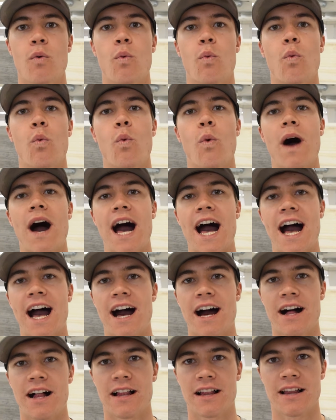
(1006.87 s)

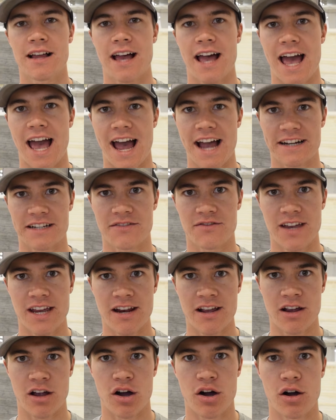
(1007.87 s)
while
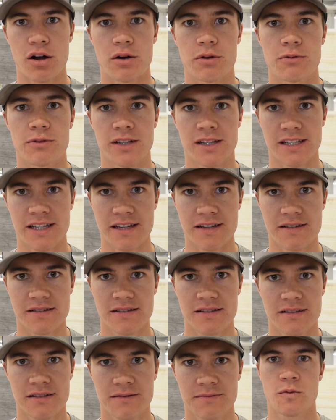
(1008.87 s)
activating our
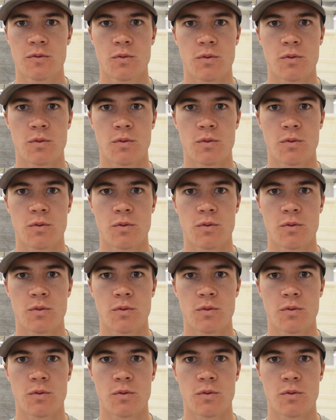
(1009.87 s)
release.